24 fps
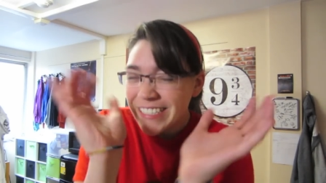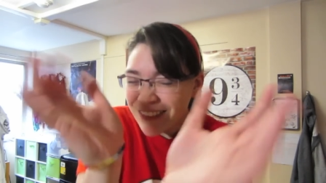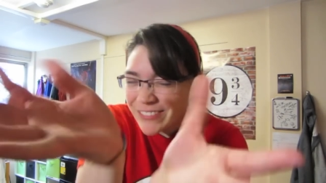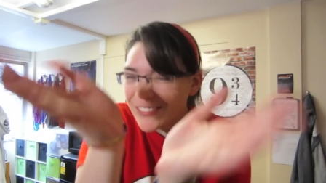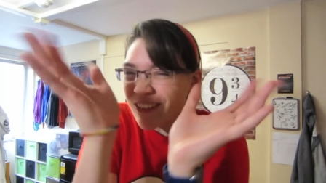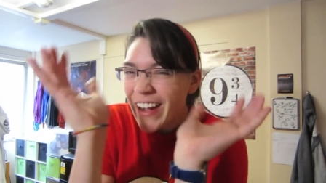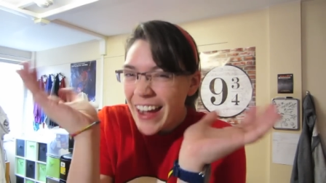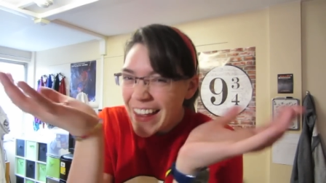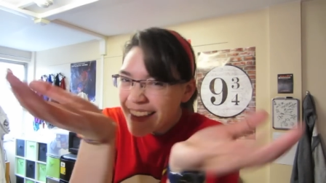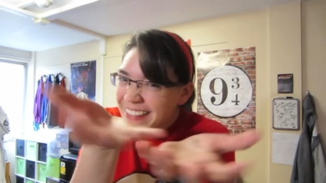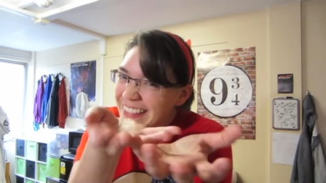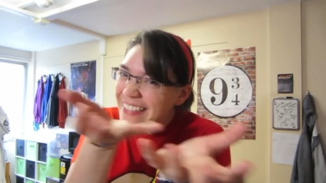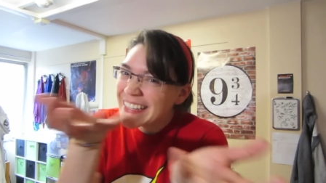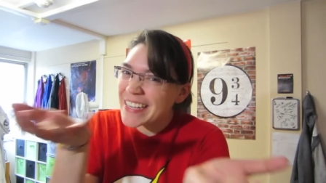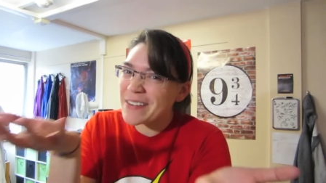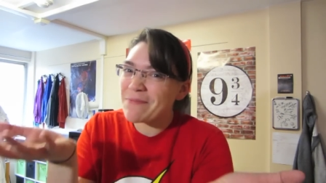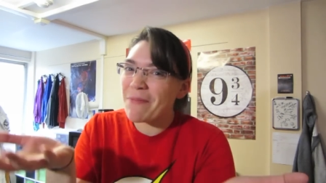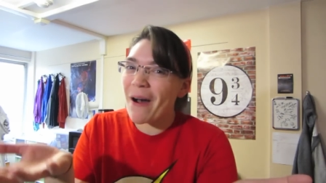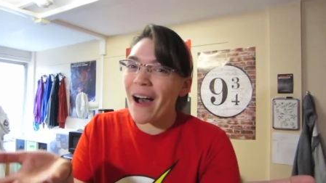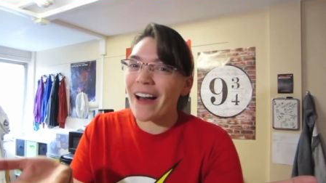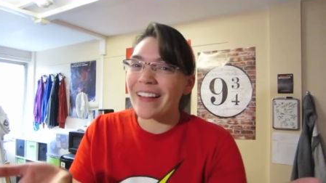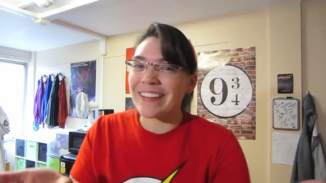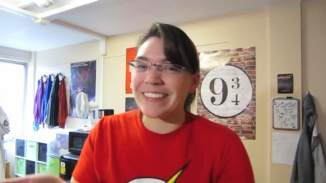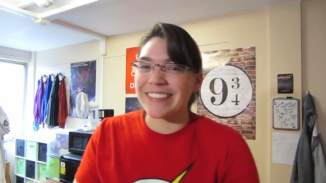greatly
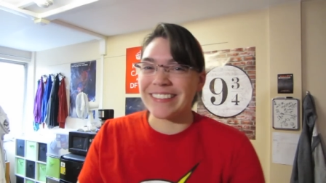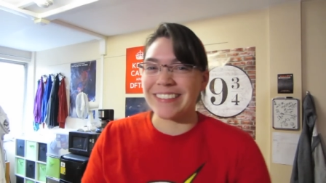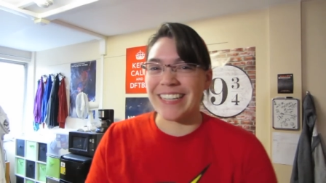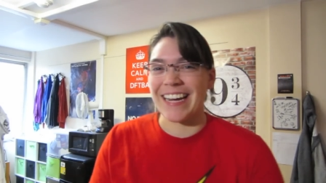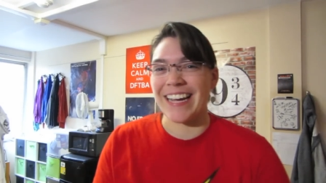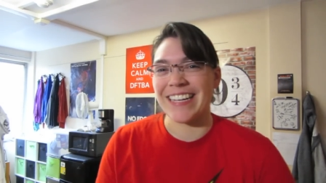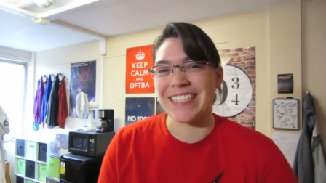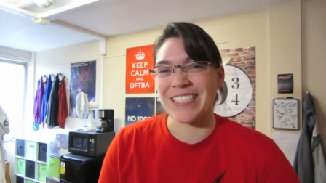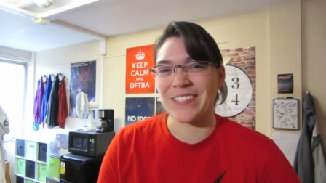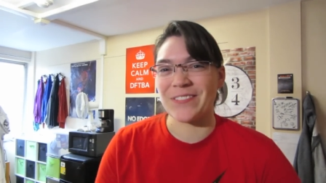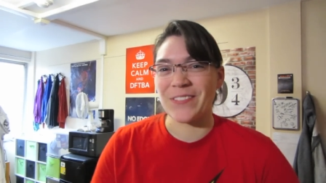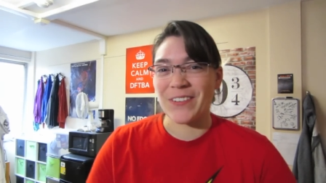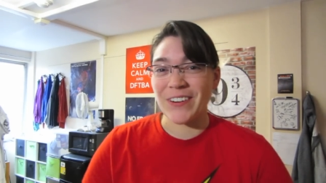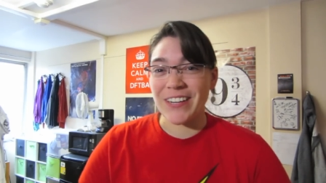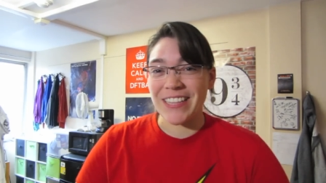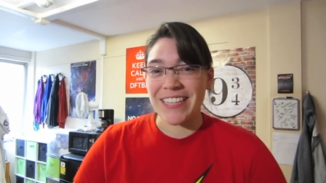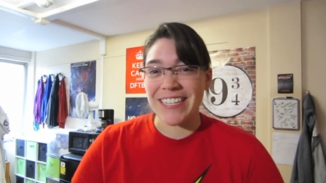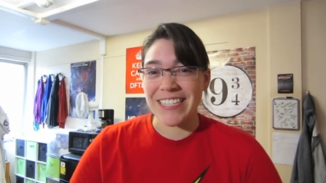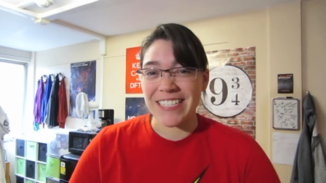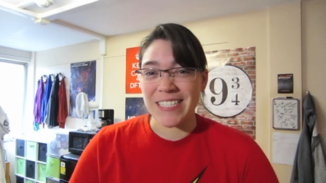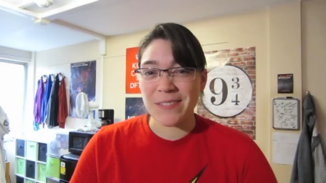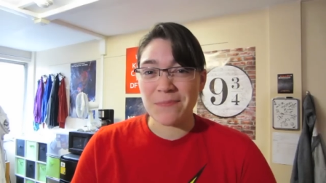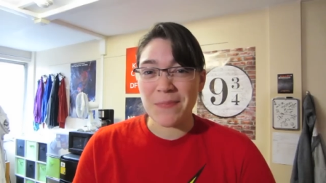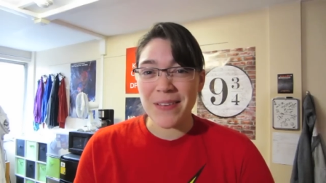apologize for
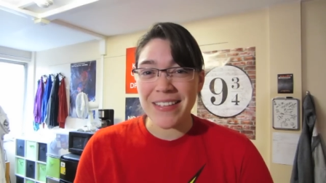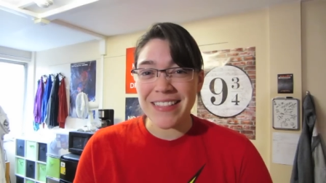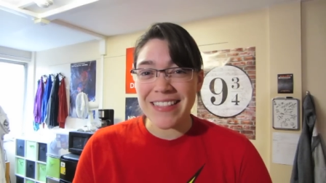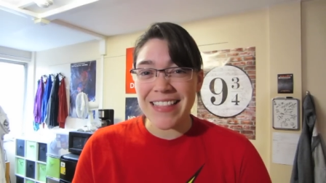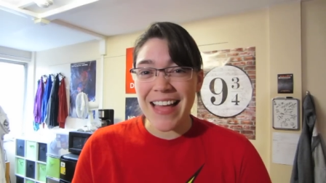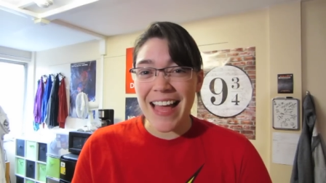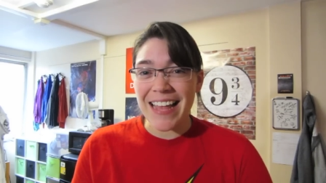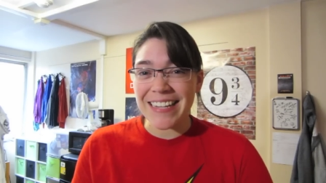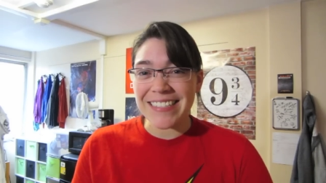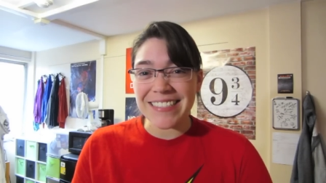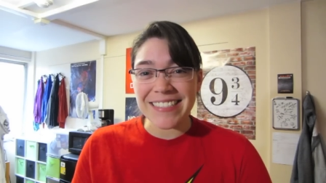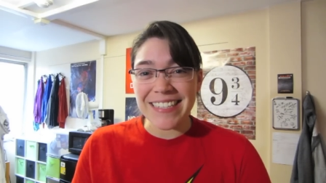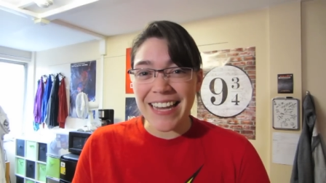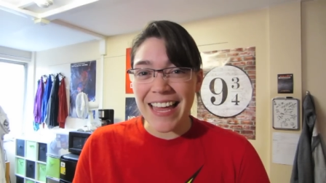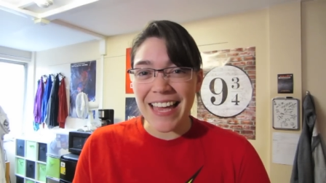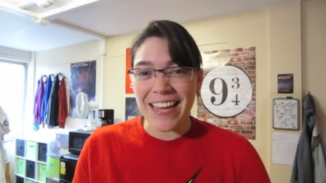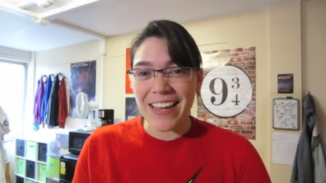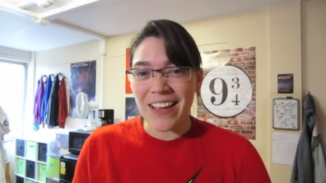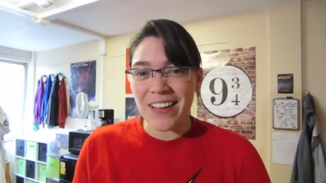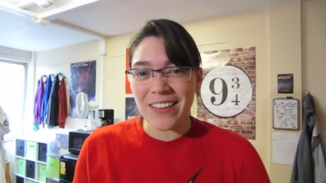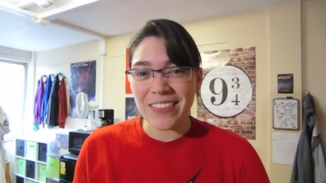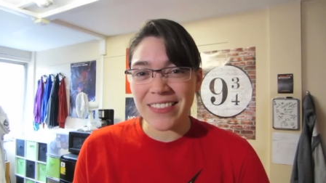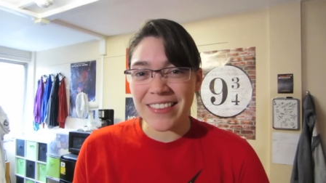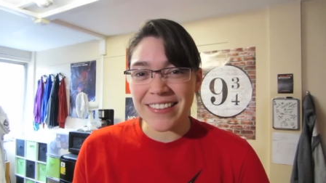this, but that's
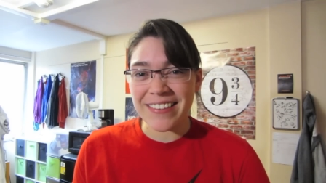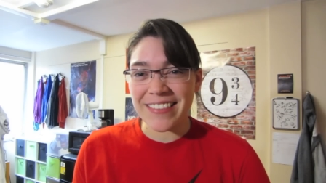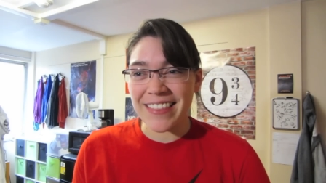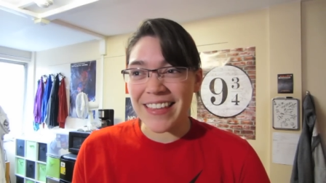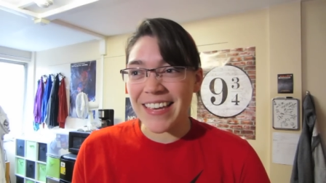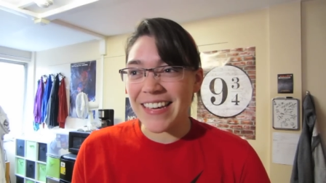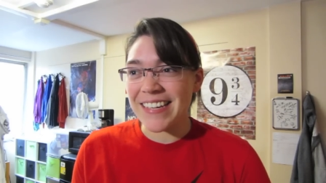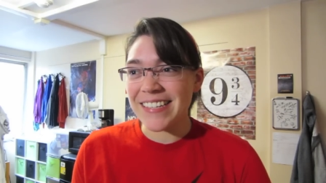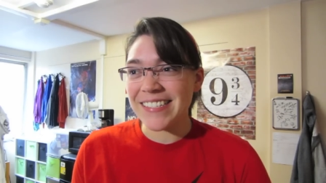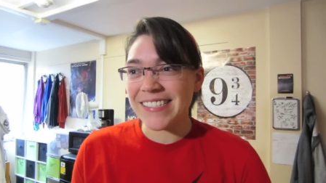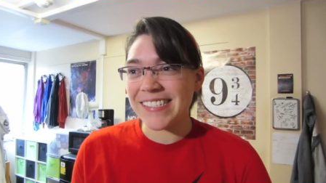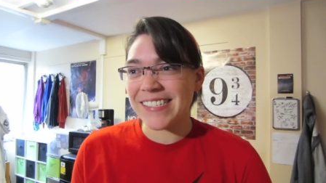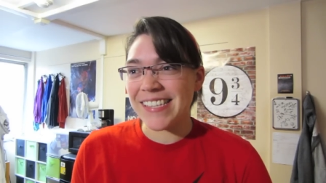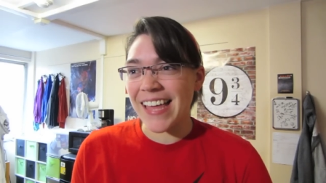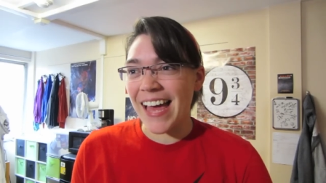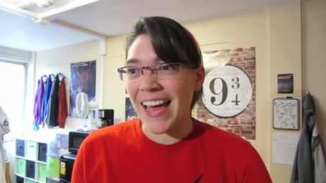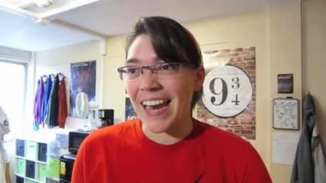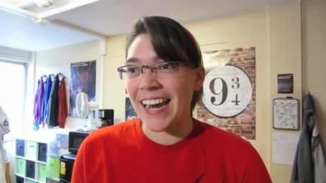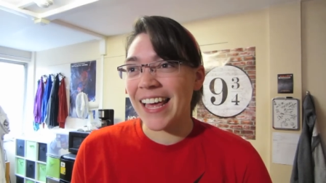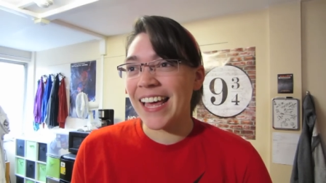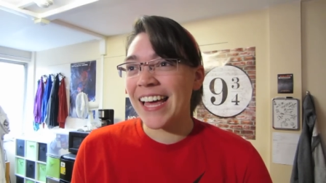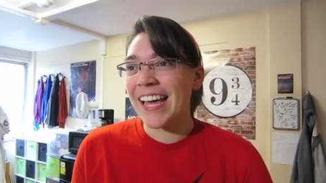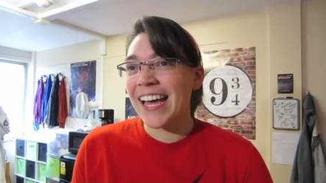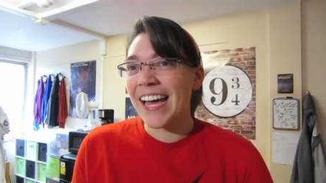like the things
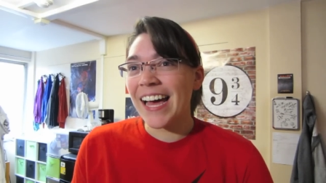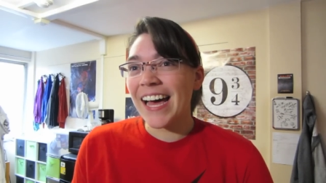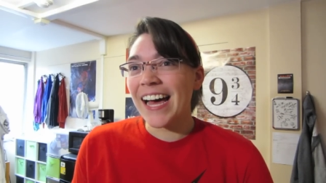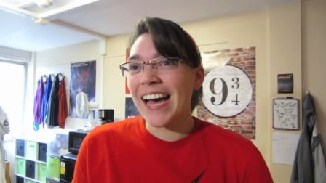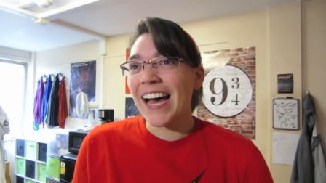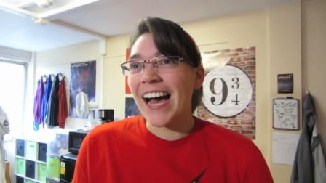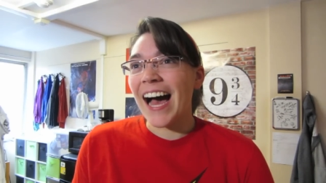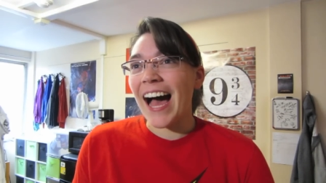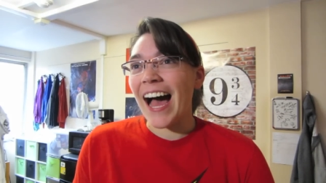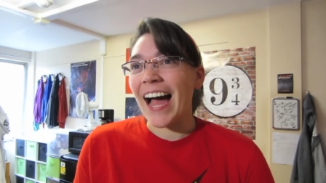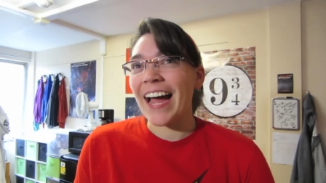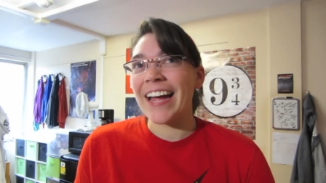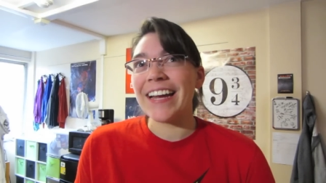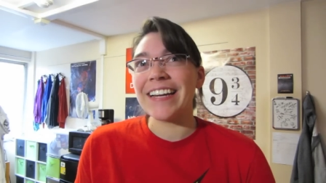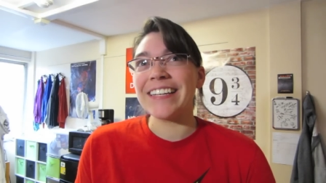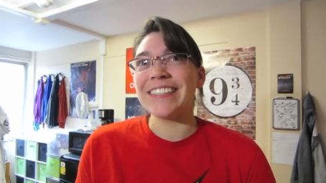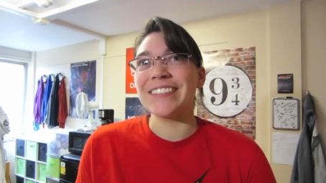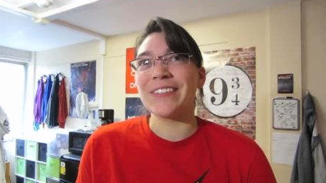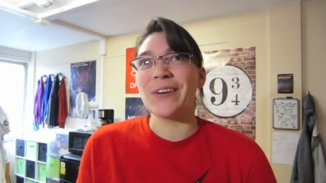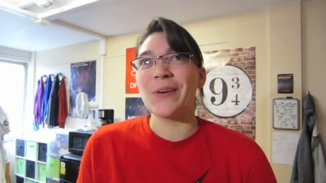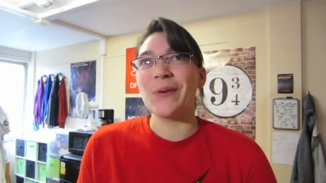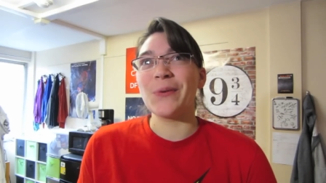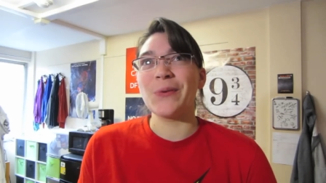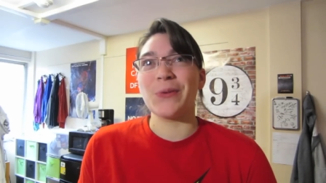that I
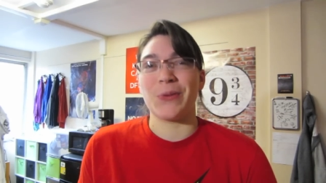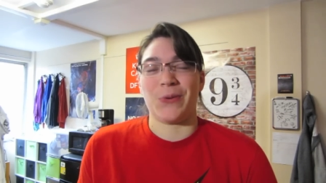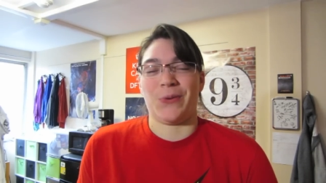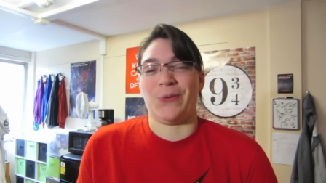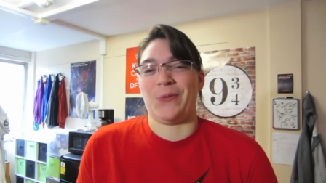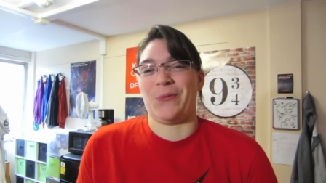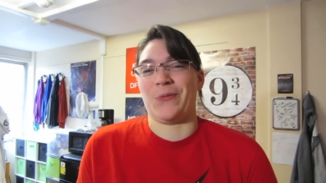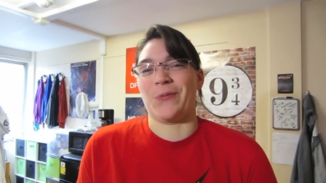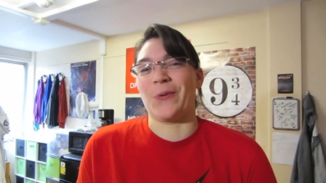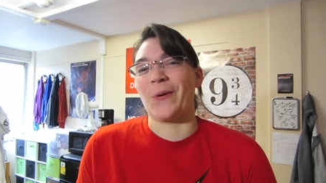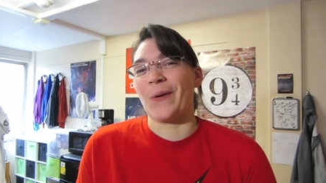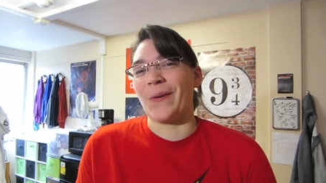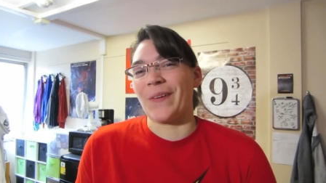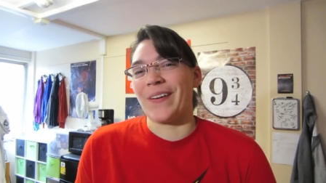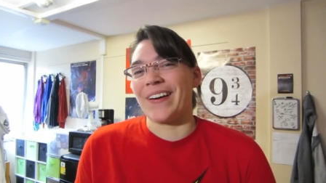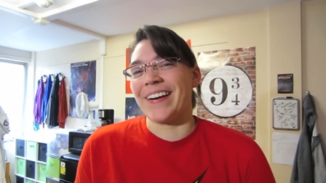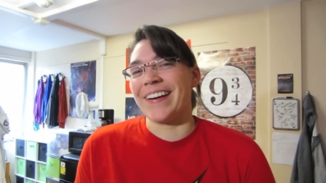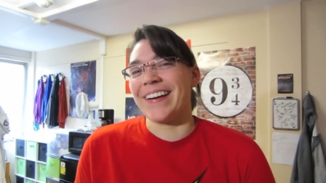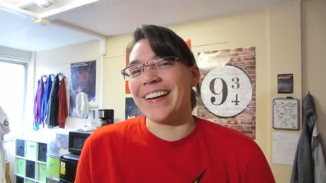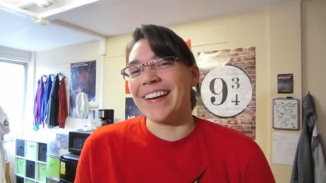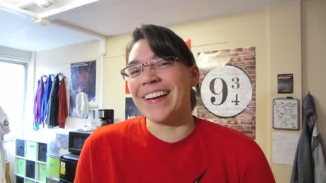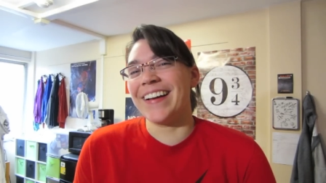know you for.